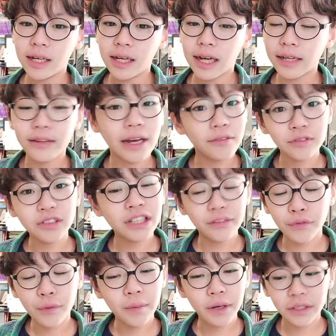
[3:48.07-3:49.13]
after
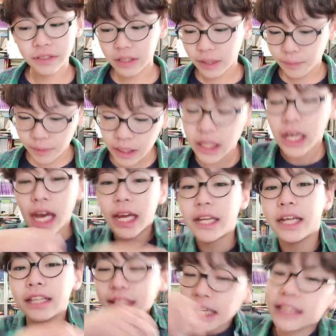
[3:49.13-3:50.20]
everybody's sleeping, and
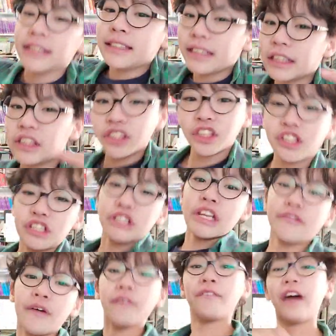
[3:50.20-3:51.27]
they danced to the tune
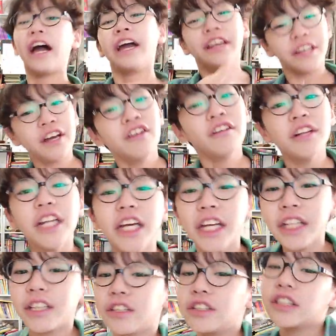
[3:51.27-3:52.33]
of a violin.